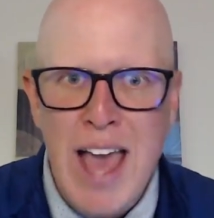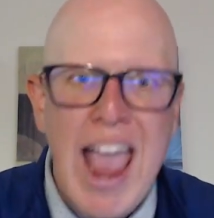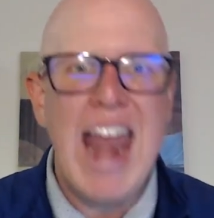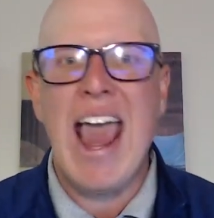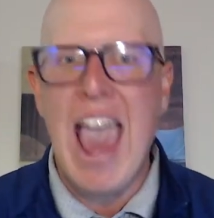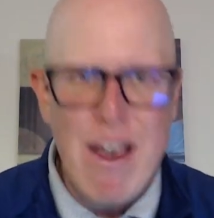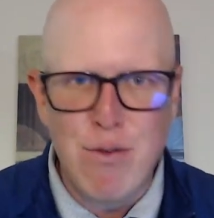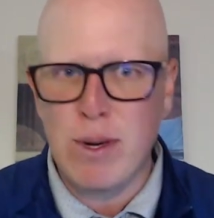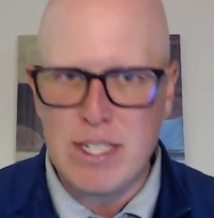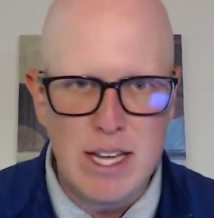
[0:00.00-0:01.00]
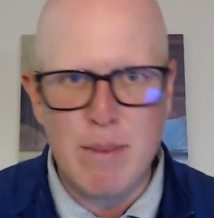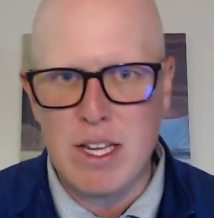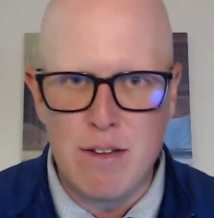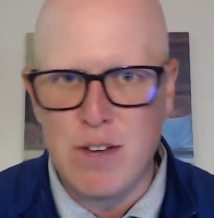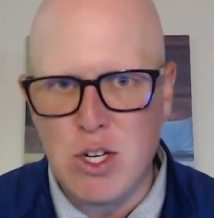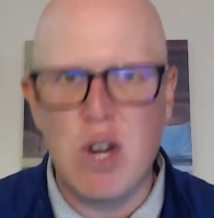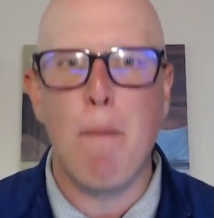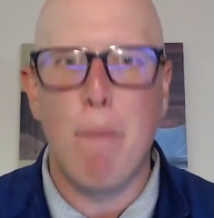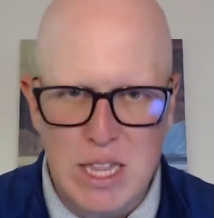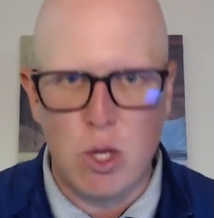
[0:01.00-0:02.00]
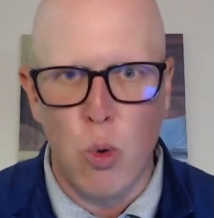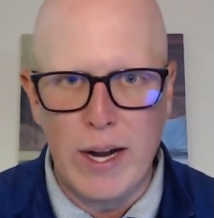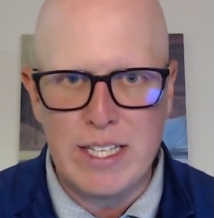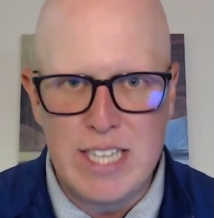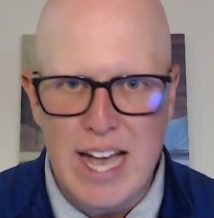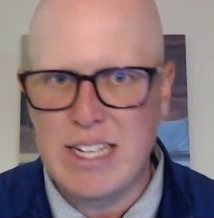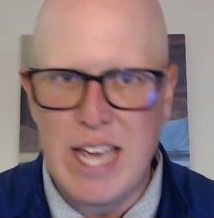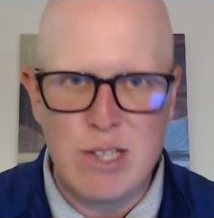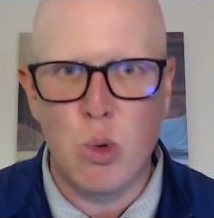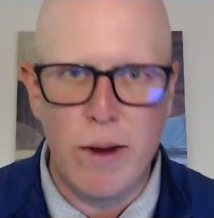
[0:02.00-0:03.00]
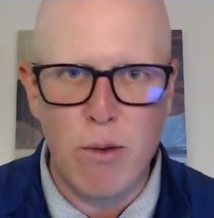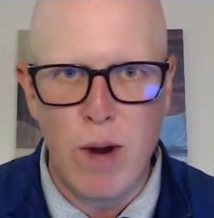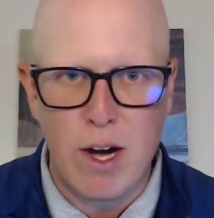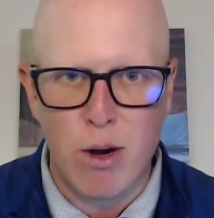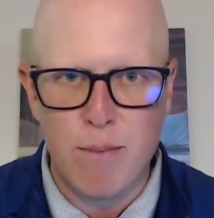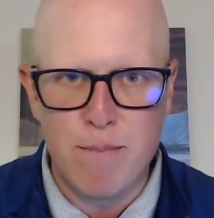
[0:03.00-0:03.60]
and every team in the division but the White Sox has a winning record.